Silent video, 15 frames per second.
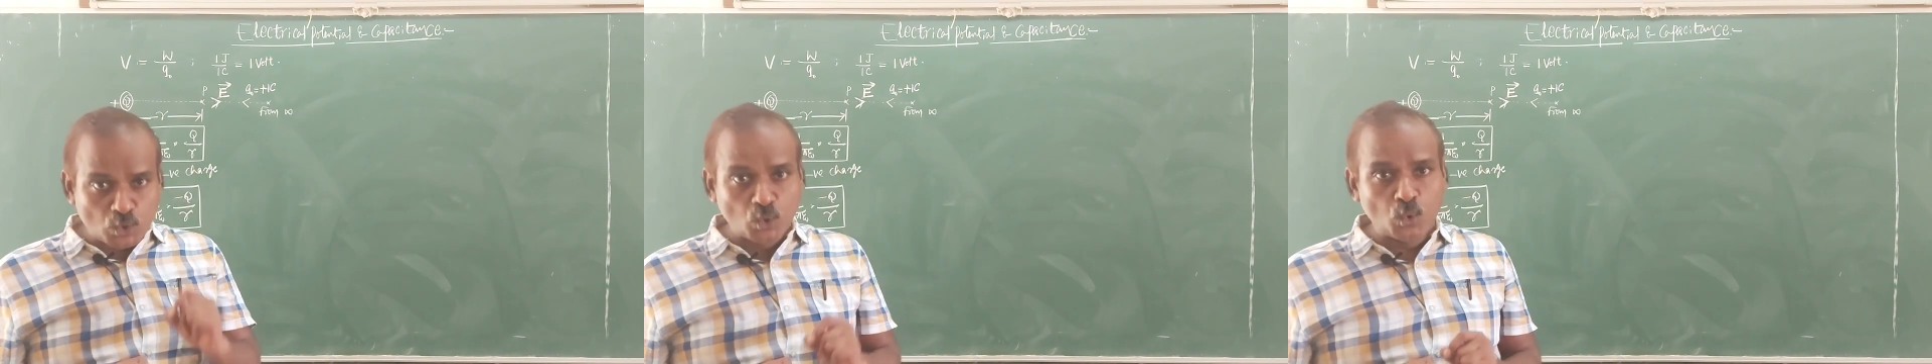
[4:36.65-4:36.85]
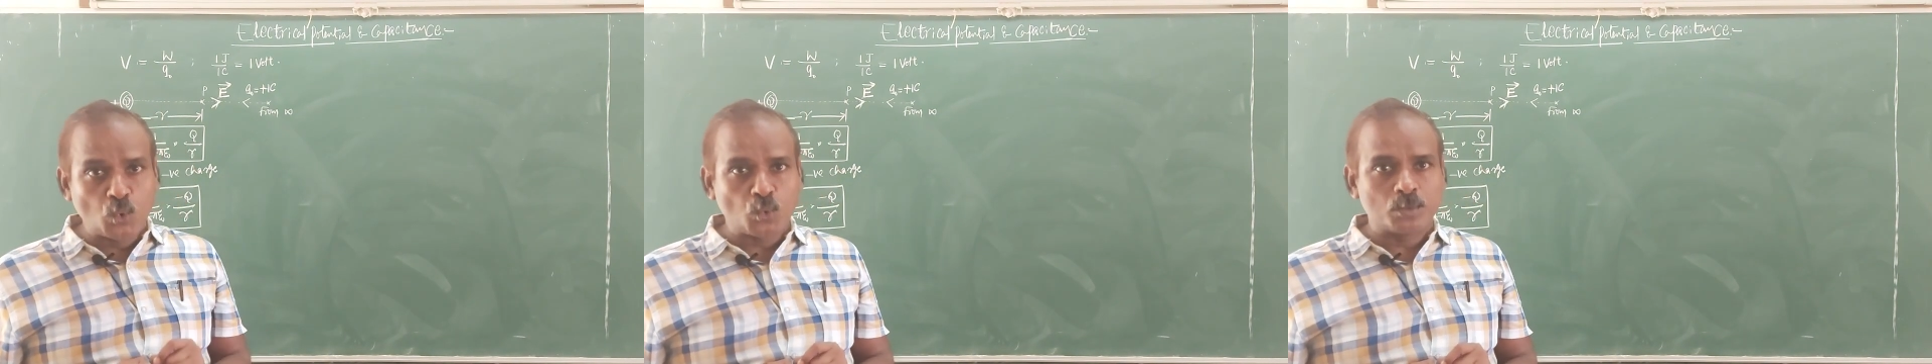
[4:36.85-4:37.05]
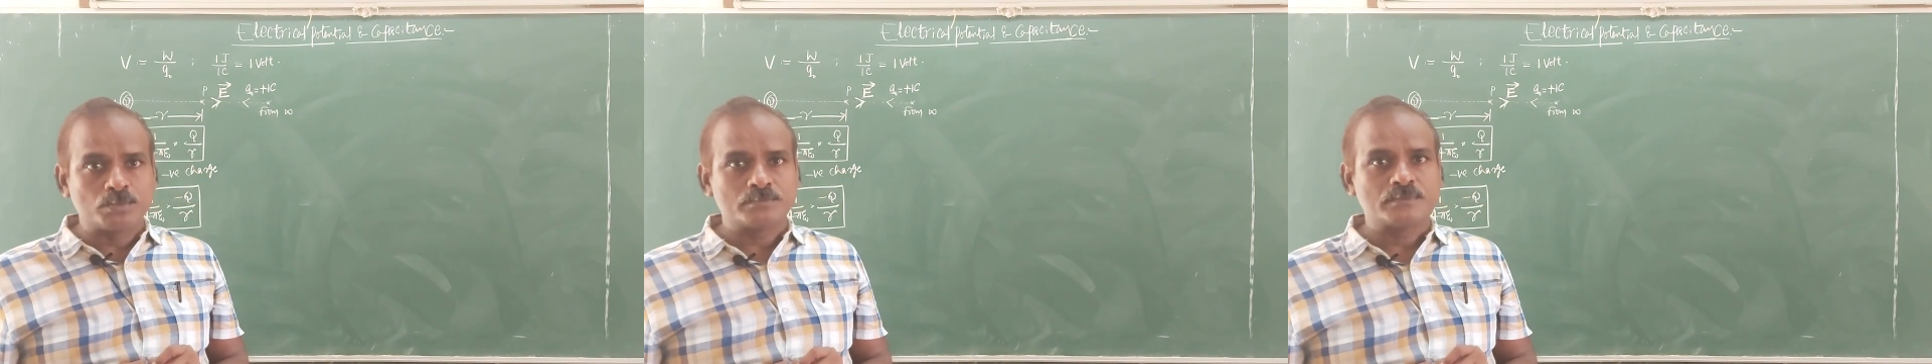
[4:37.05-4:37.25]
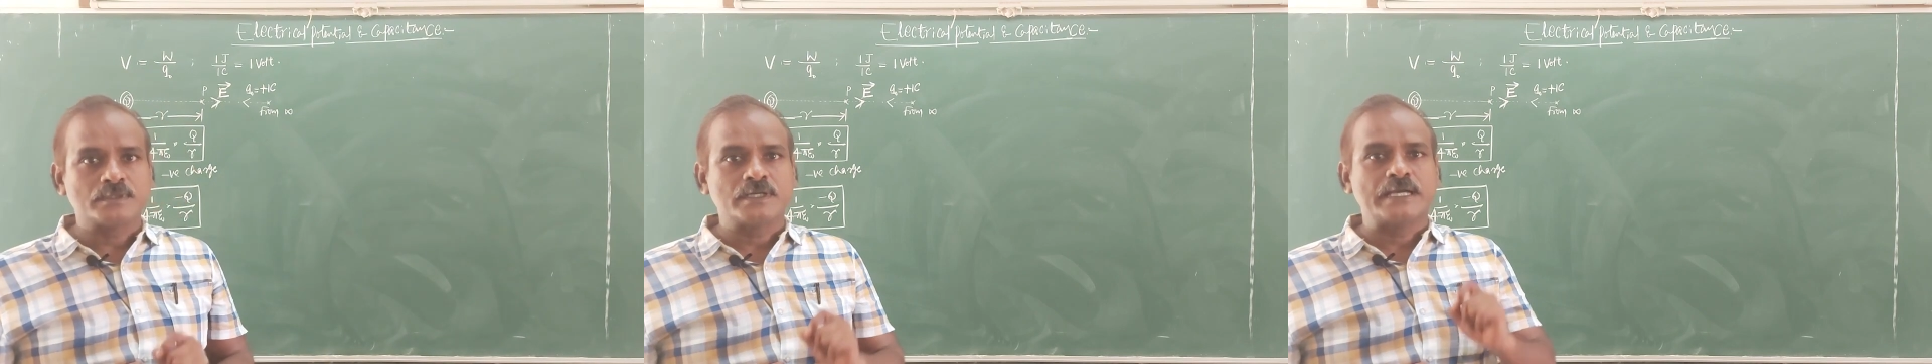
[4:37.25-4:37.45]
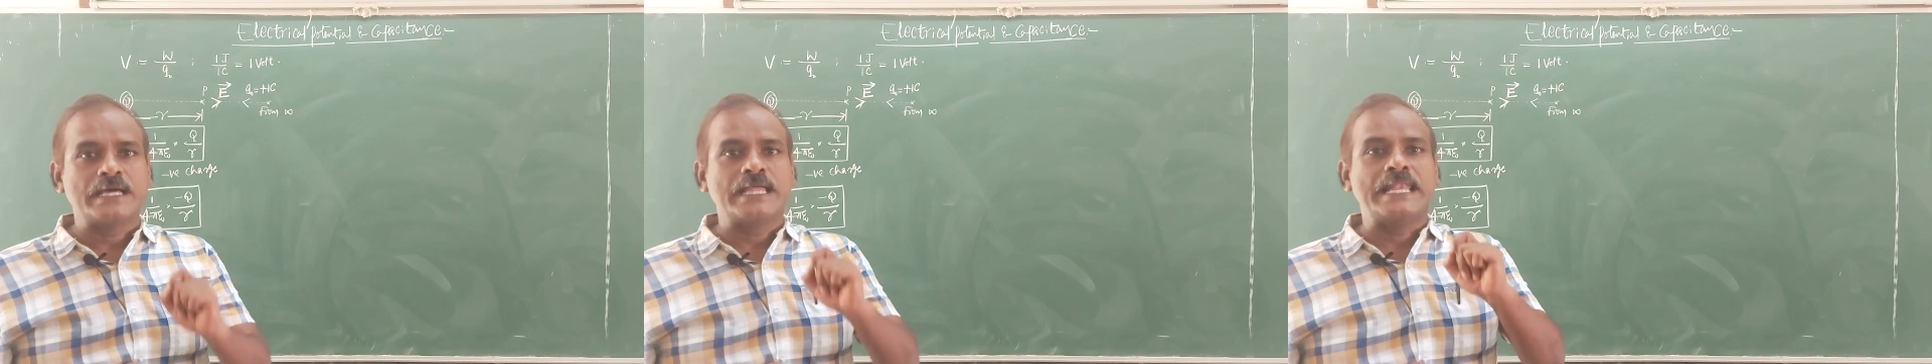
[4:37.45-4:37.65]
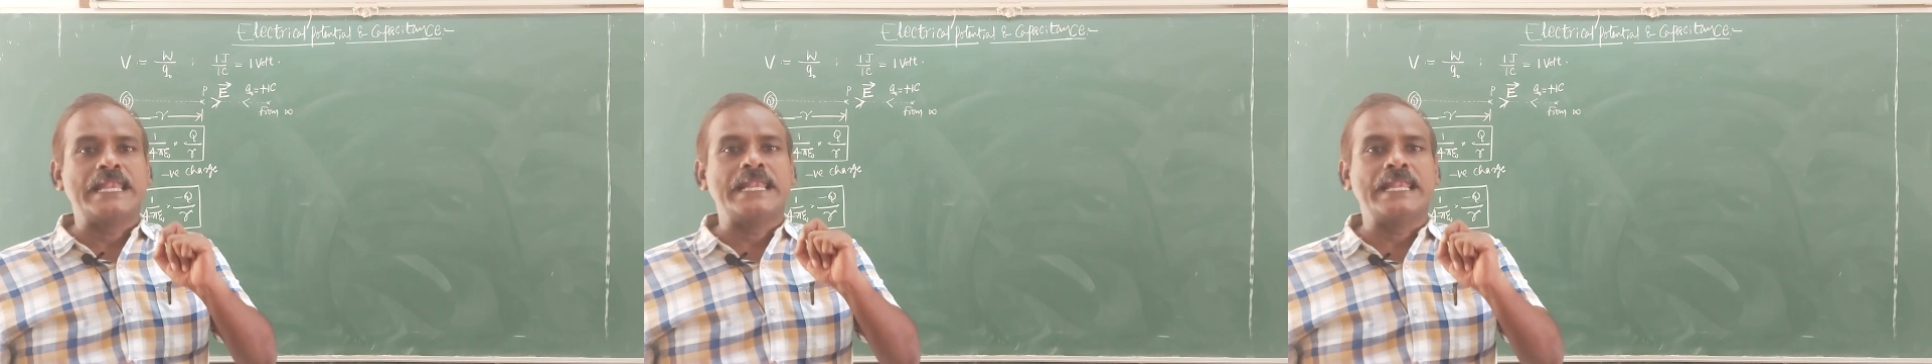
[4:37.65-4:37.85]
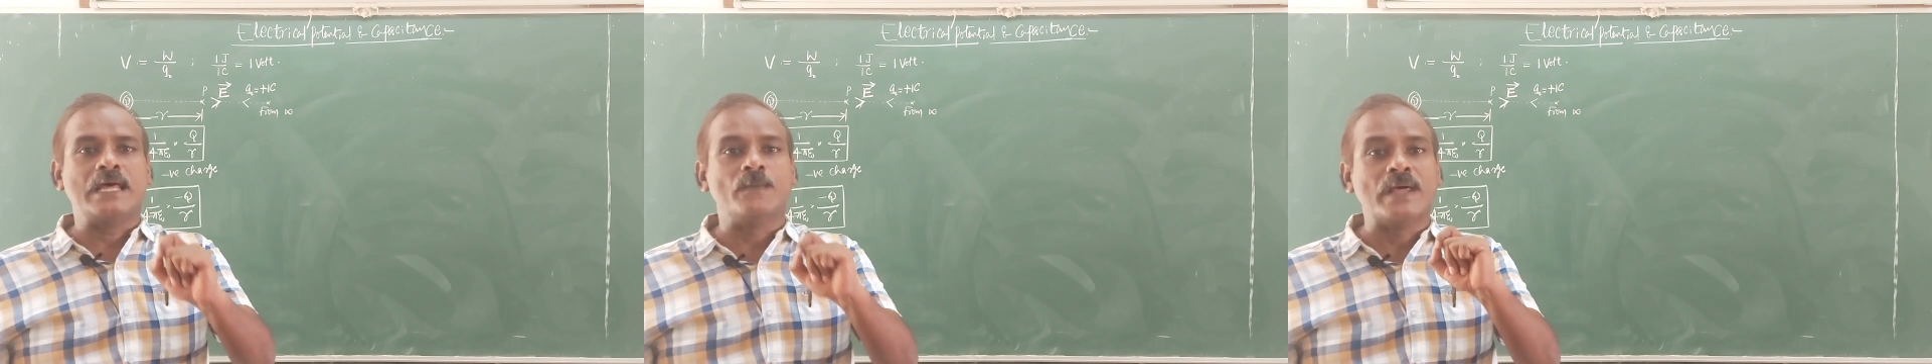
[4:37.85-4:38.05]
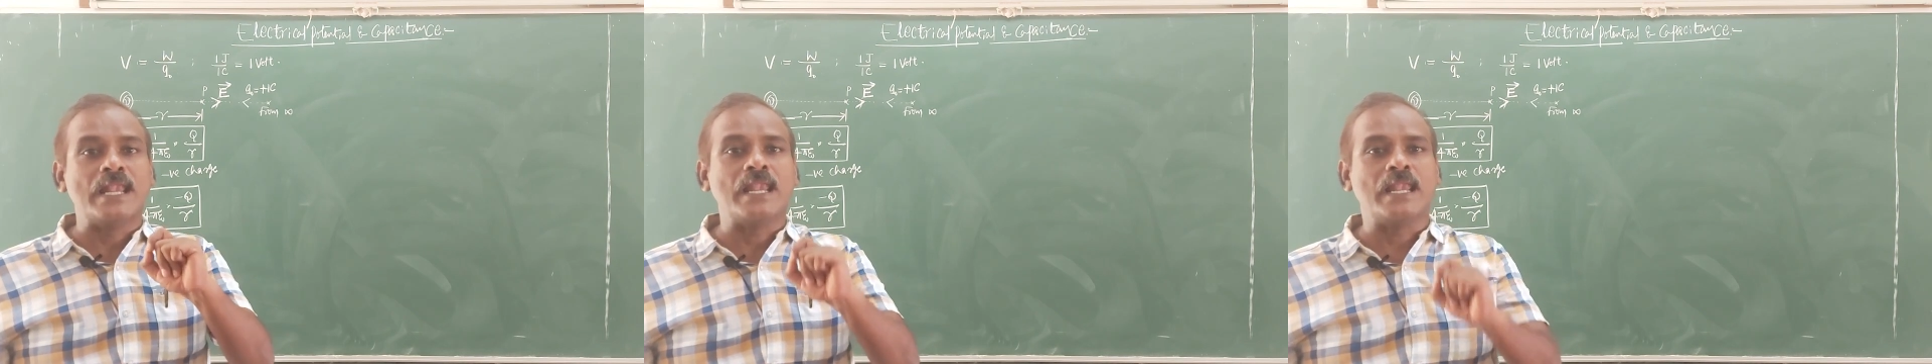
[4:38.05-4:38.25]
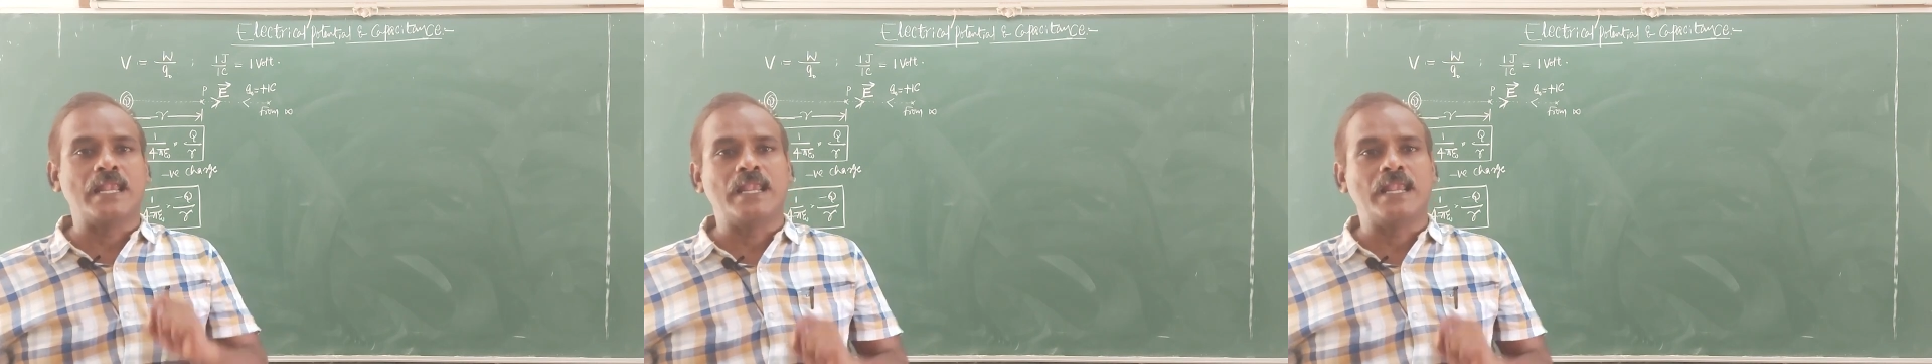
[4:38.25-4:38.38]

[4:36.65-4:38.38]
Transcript: to level